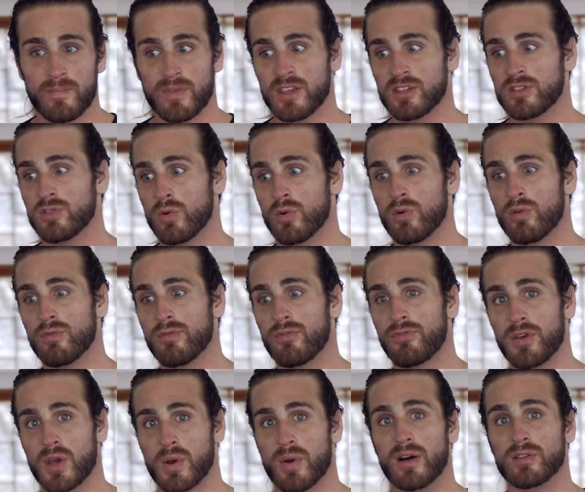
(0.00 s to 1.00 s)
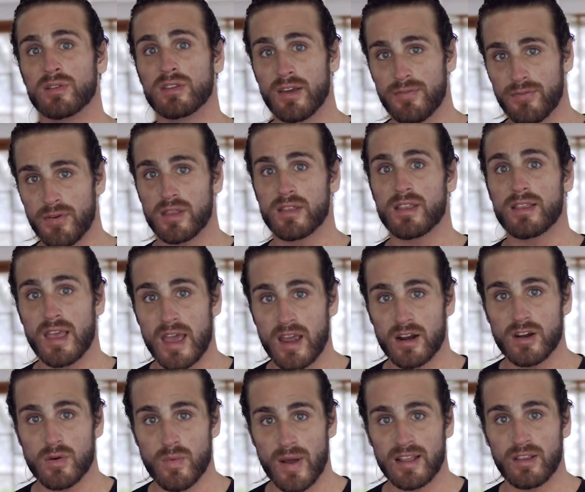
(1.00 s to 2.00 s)
is to figure out if
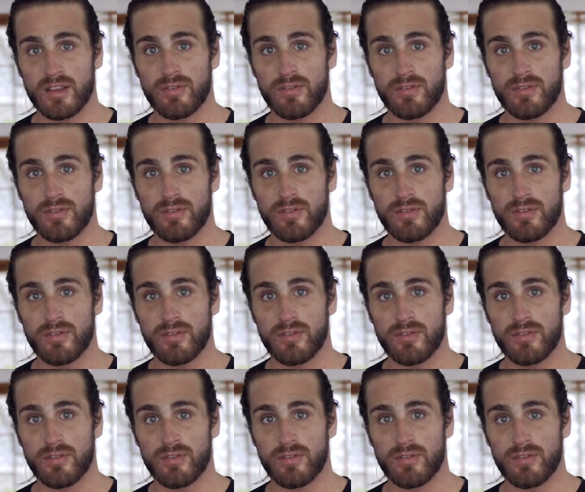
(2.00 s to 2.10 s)
they're the right